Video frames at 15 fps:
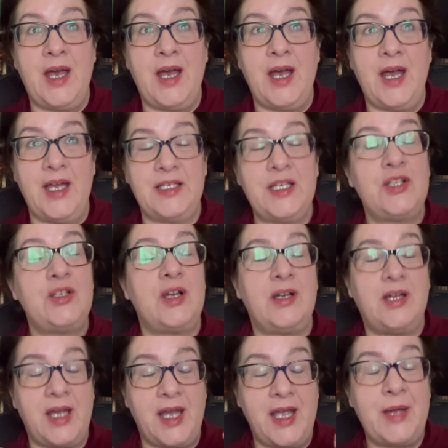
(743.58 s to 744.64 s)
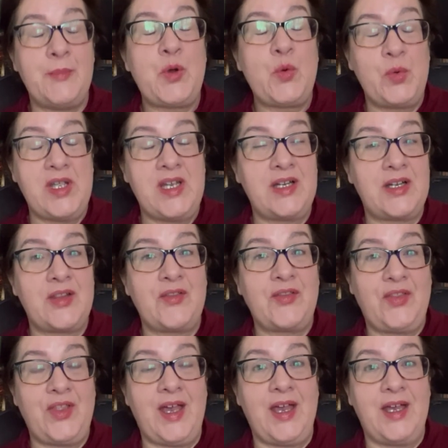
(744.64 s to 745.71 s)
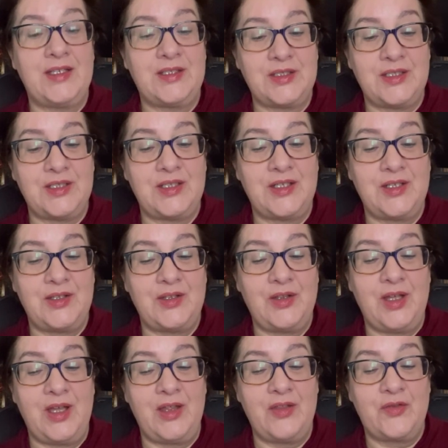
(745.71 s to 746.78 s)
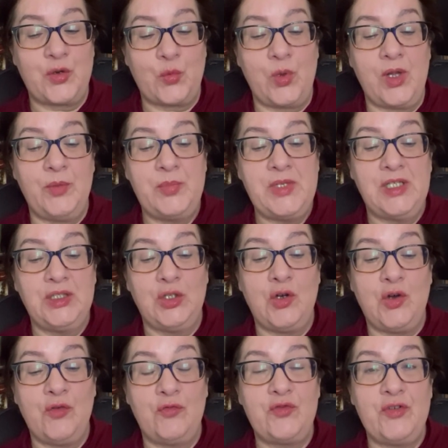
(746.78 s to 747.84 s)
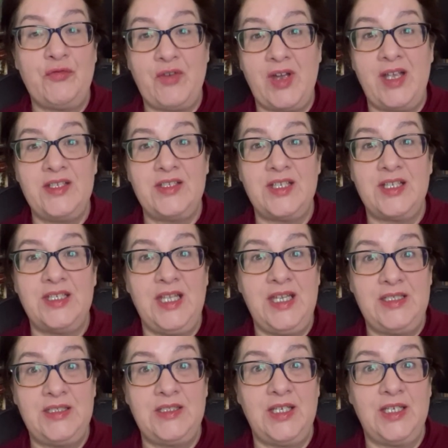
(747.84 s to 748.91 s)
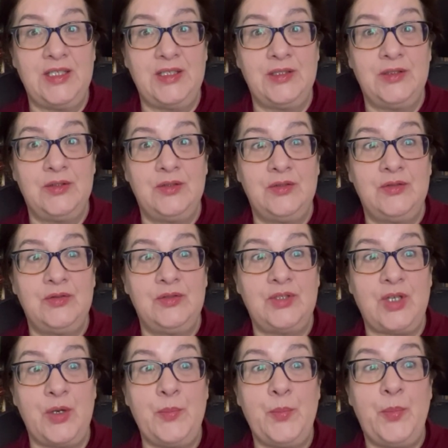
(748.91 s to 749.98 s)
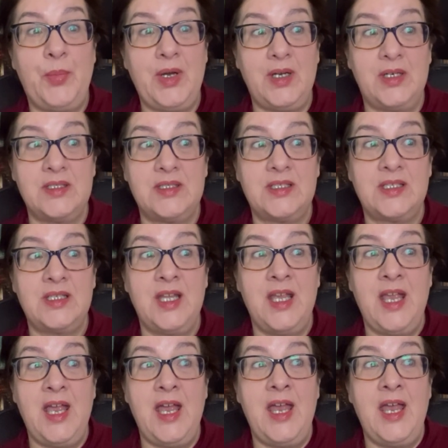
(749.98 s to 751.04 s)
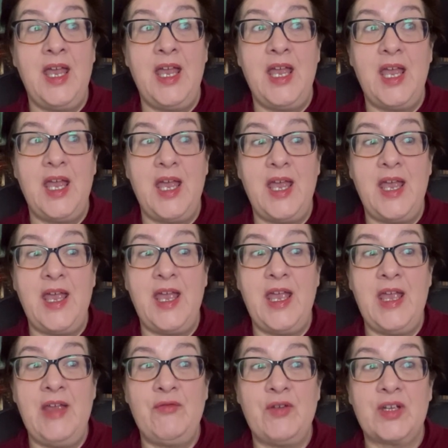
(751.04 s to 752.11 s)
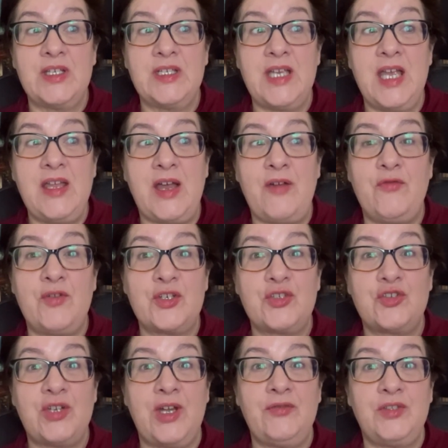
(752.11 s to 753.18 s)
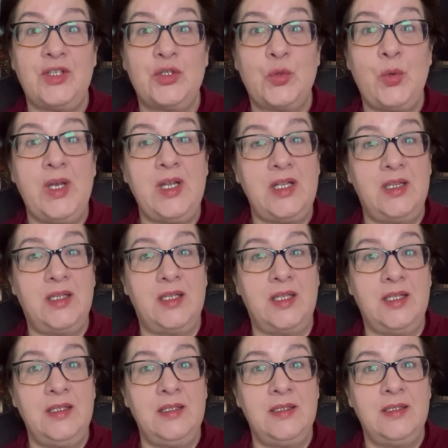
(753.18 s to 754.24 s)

And I am aware that there will be a lot of revising and editing done, but if I can get a first draft done quickly,